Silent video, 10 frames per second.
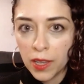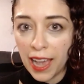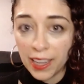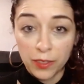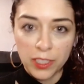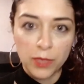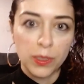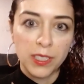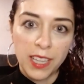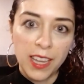activists
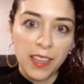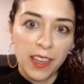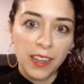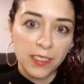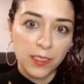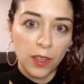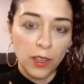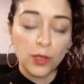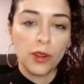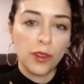would say that it's
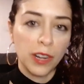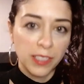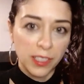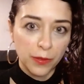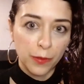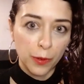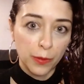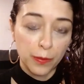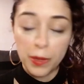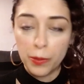also a crisis
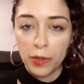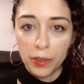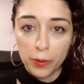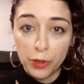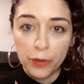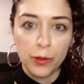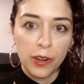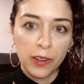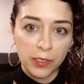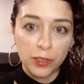for people on the move who
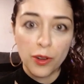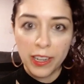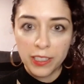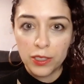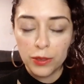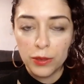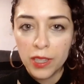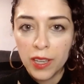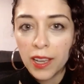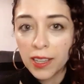are trying to
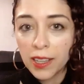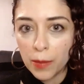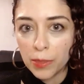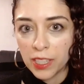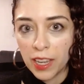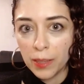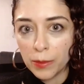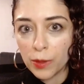claim asylum.